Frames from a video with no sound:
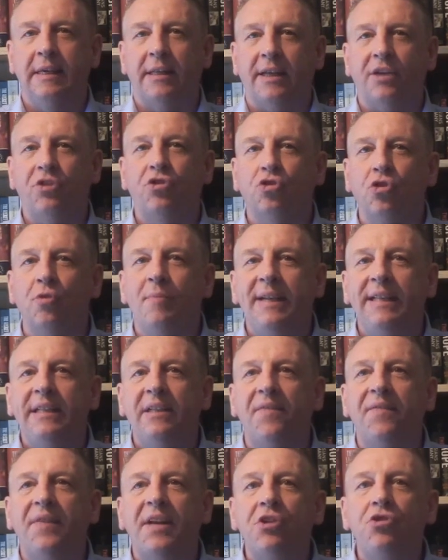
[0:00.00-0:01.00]
like some
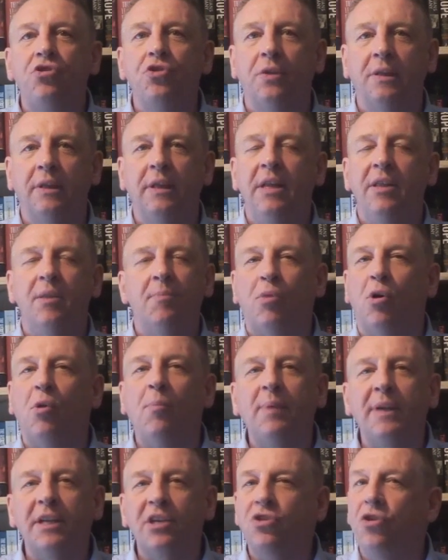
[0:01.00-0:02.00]
individual.
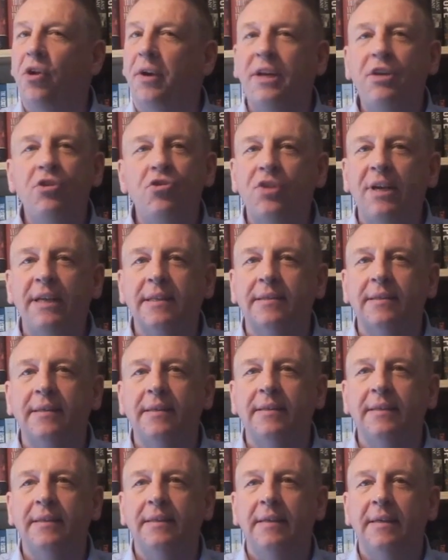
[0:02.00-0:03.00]
Public's not
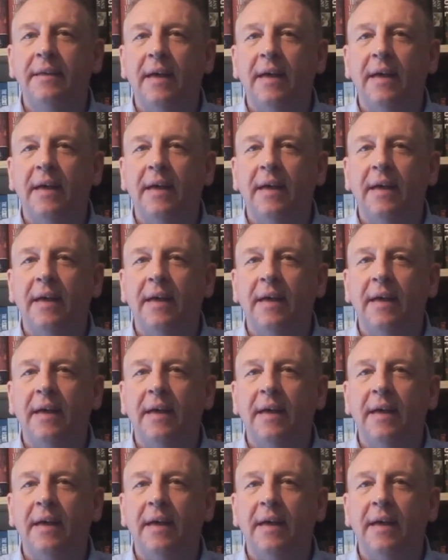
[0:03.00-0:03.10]
interested.